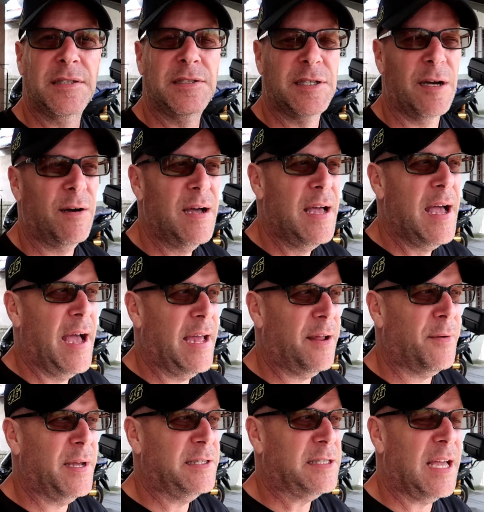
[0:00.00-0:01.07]
So
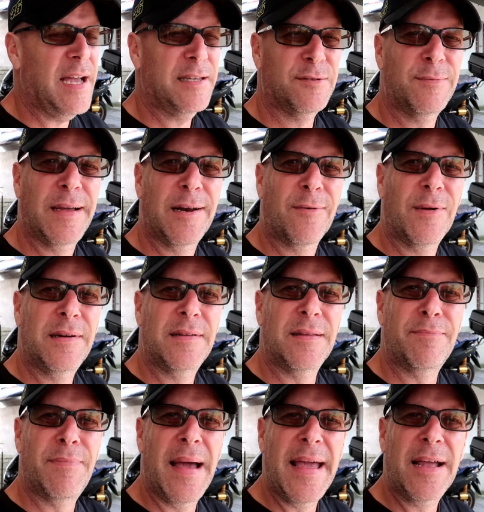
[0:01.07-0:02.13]
anyways, guys, we're gonna run to the
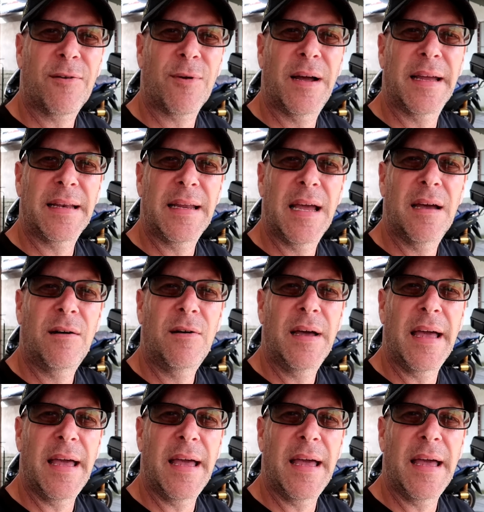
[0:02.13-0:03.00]
bank right now,